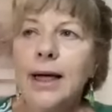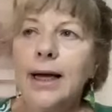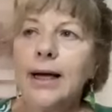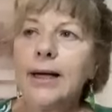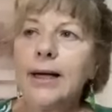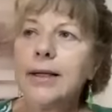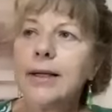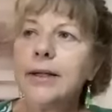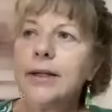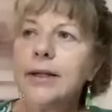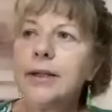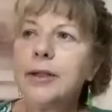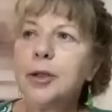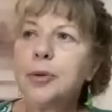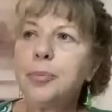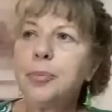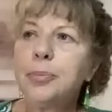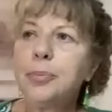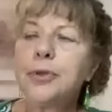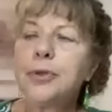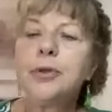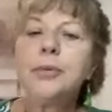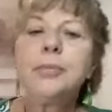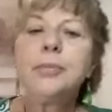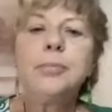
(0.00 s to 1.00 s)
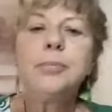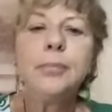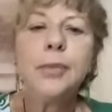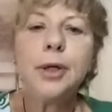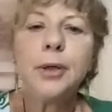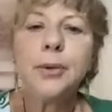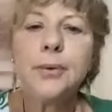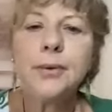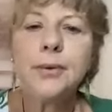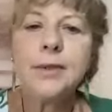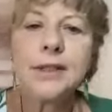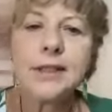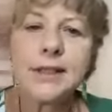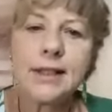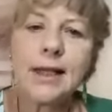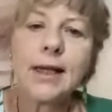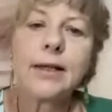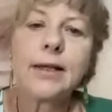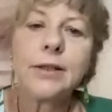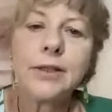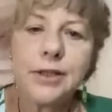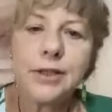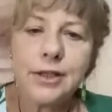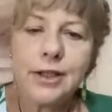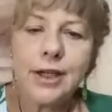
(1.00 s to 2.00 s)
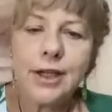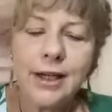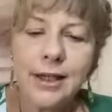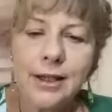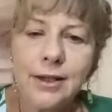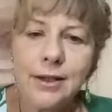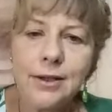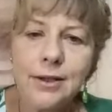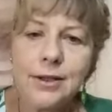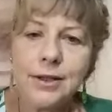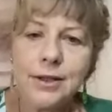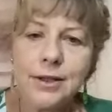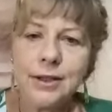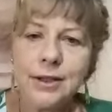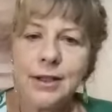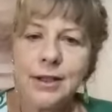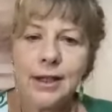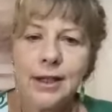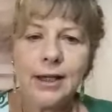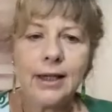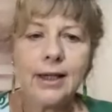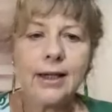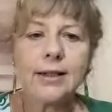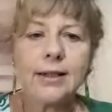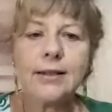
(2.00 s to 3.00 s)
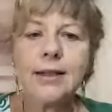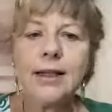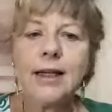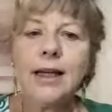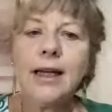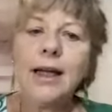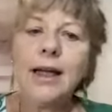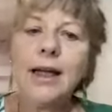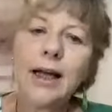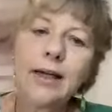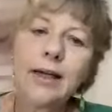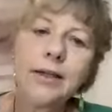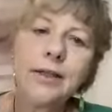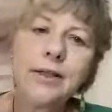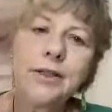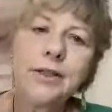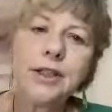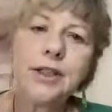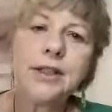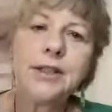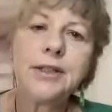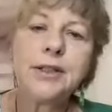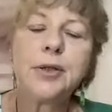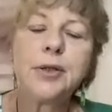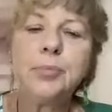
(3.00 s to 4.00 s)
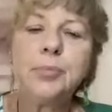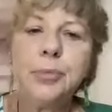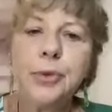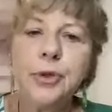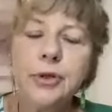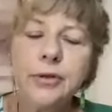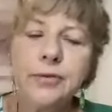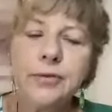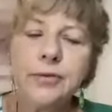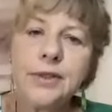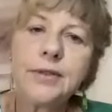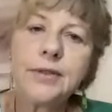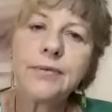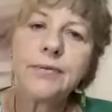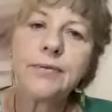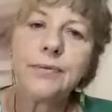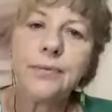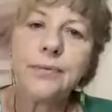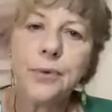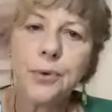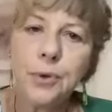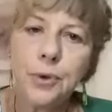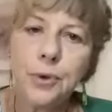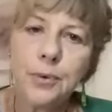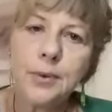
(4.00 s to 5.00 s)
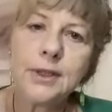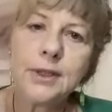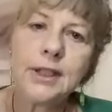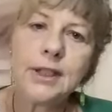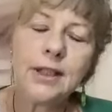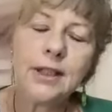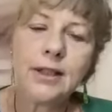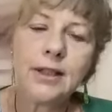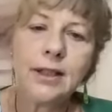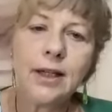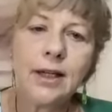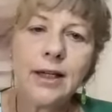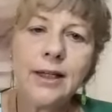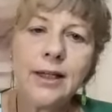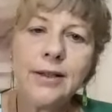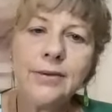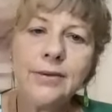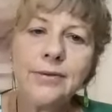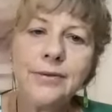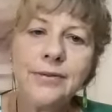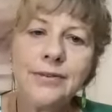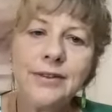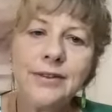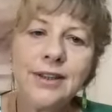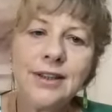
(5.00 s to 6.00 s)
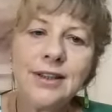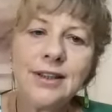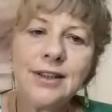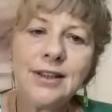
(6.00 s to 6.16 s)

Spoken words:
Anger promotes that change and the energy to move us forward in life.